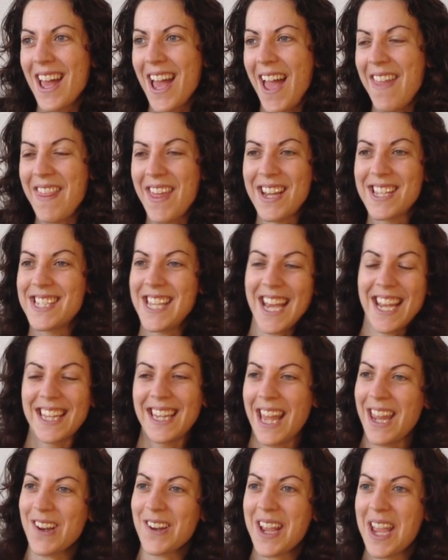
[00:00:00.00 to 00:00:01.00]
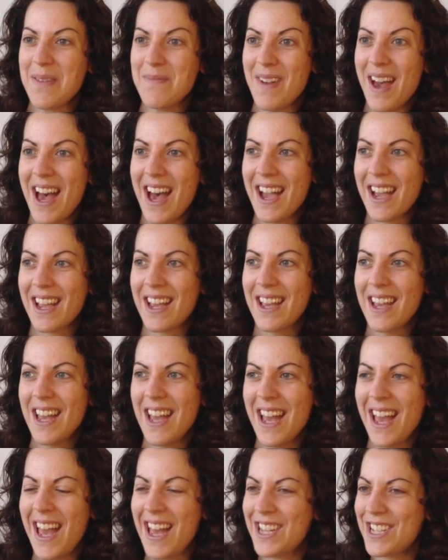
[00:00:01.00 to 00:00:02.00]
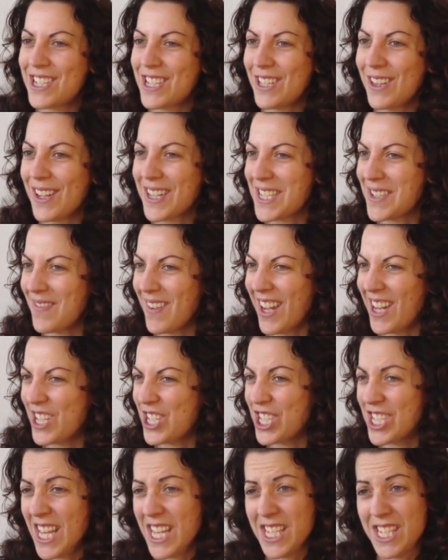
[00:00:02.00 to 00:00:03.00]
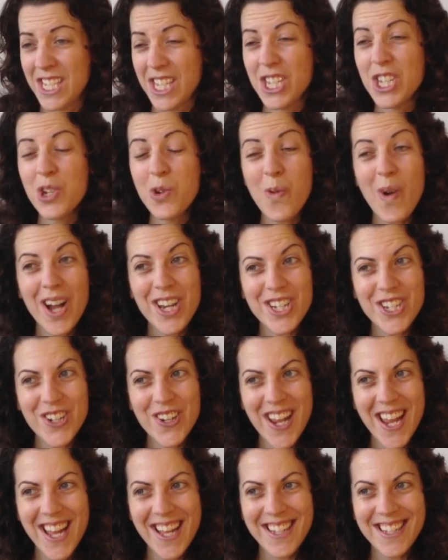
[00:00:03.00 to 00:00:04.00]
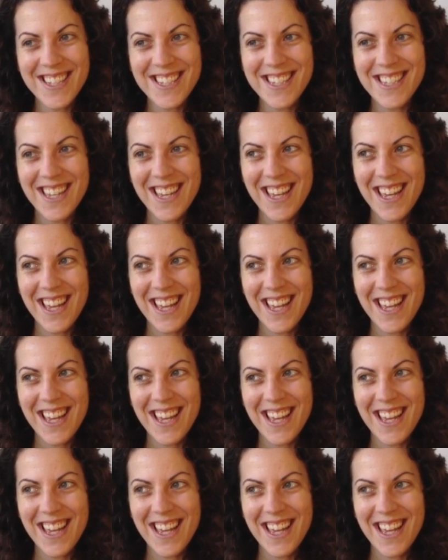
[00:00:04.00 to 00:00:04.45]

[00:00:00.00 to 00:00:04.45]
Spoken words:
and then a second later came back, and she looked at me and she said, "Did you wash your hands?"